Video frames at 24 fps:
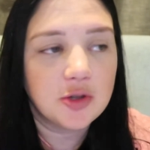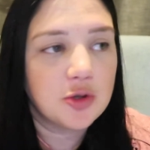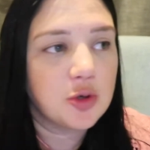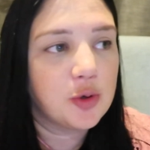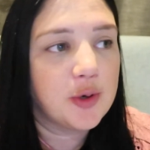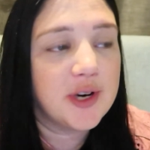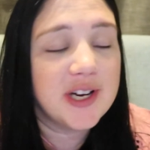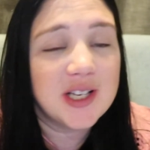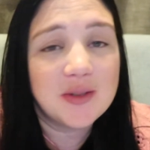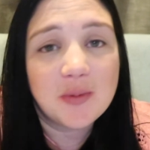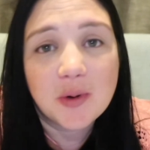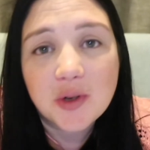
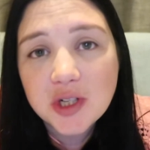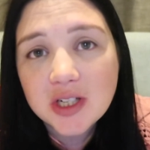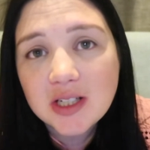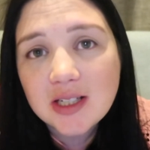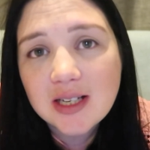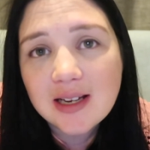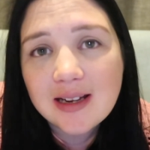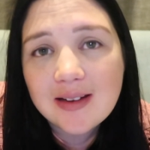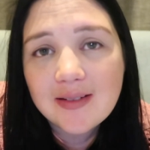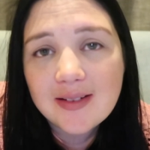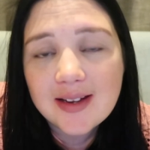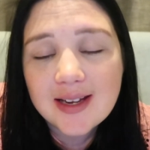Troy's watching
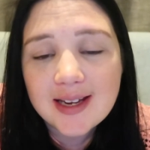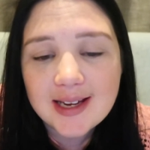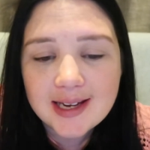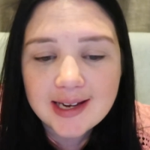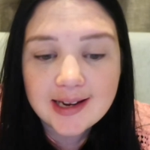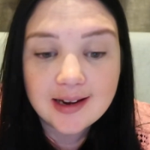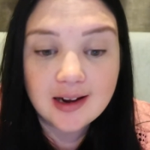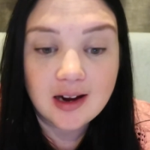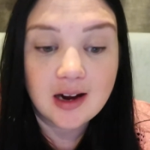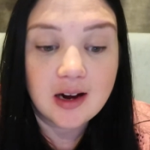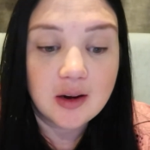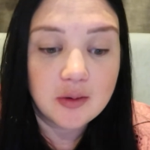
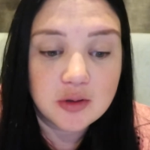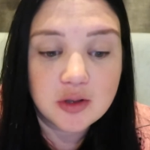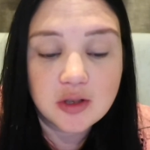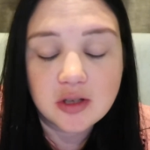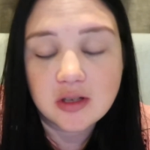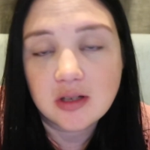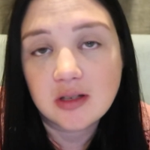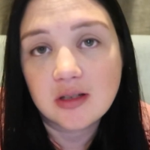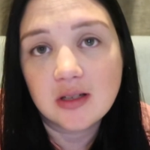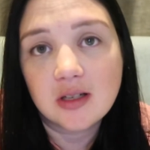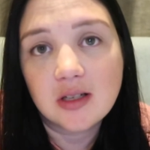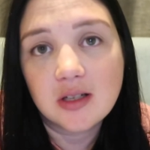TV I was
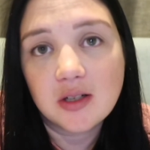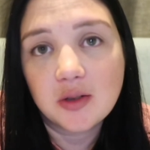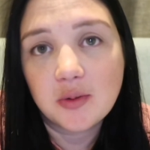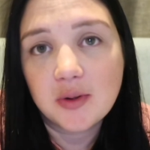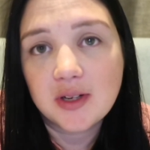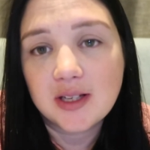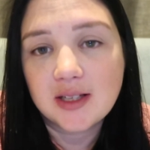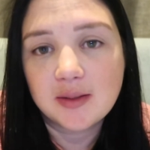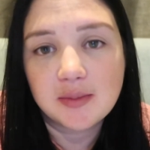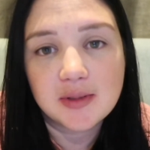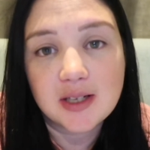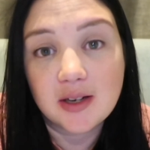just
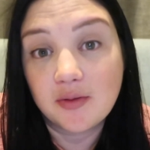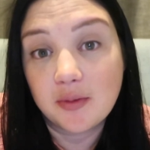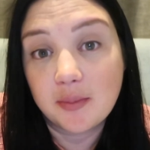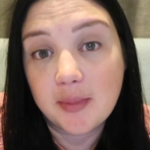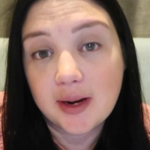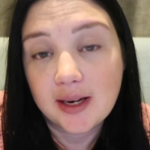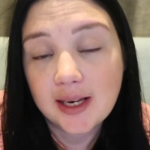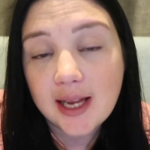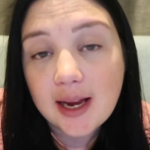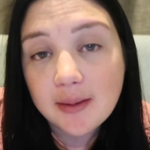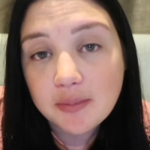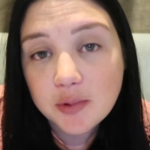doing some stuff on
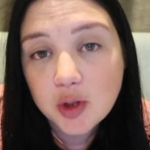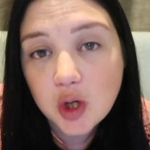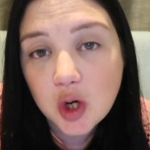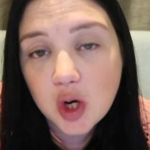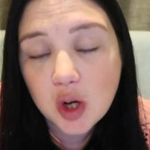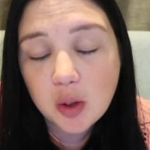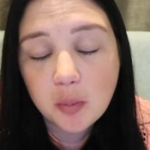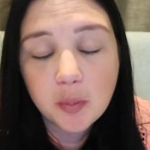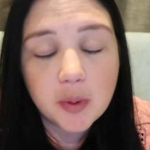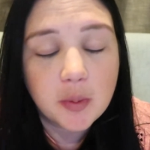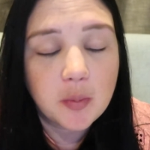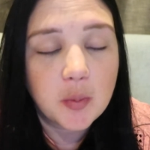my
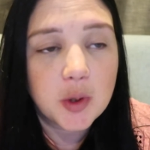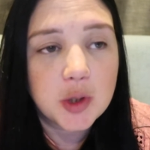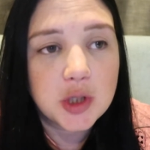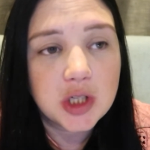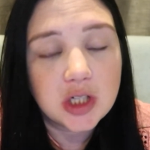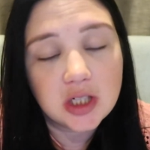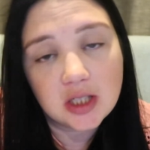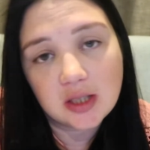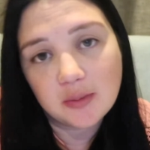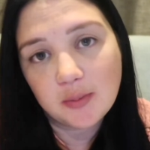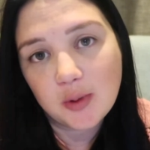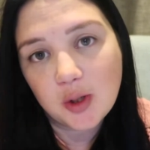laptop and
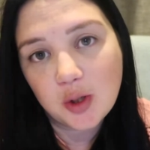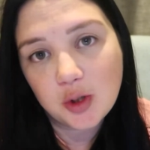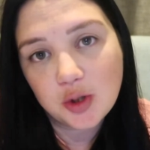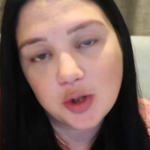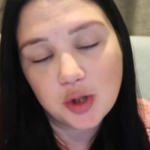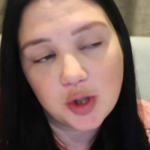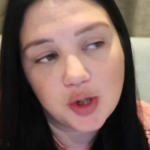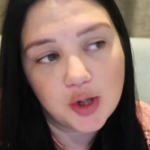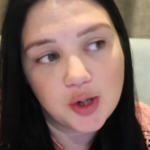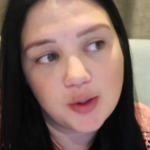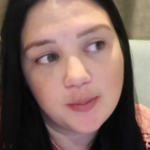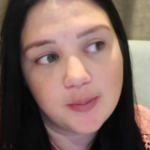watching some
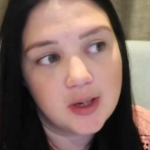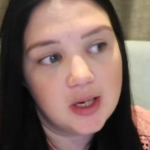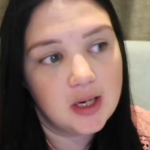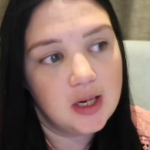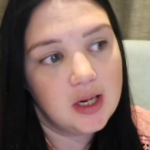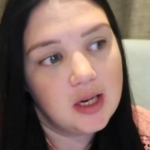YouTube